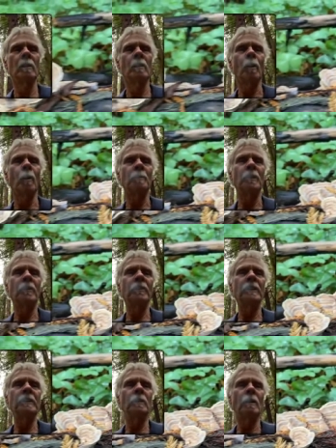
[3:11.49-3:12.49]
hope to
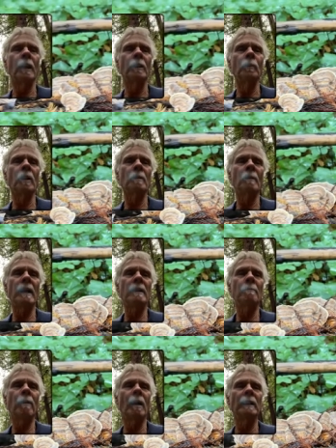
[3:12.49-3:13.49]
see you on one of my
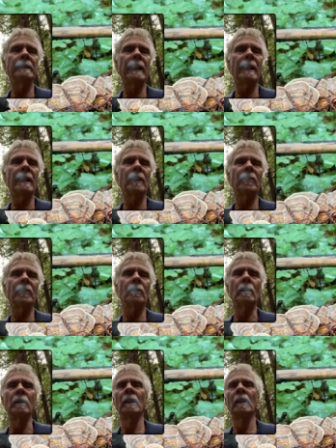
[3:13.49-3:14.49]
podcasts
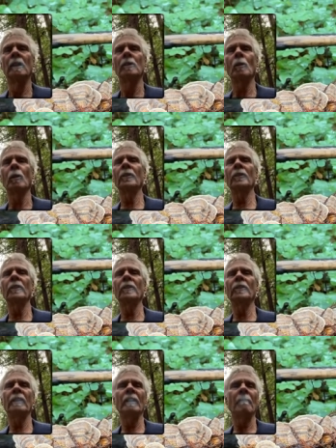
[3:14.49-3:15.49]
or courses.